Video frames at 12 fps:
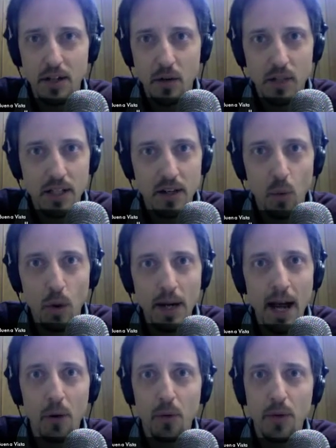hosted a
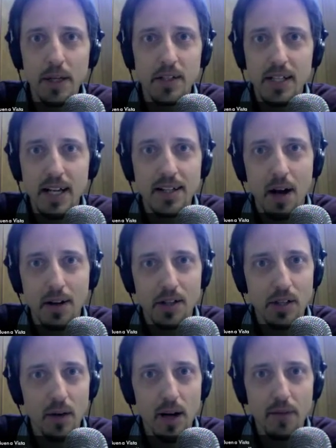1-hour real estate talk
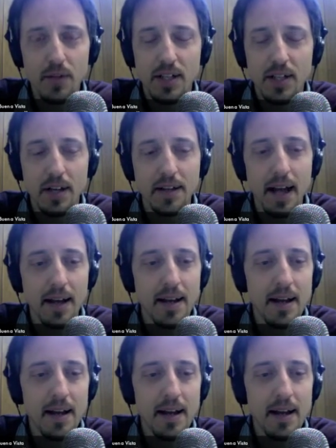show every Sunday.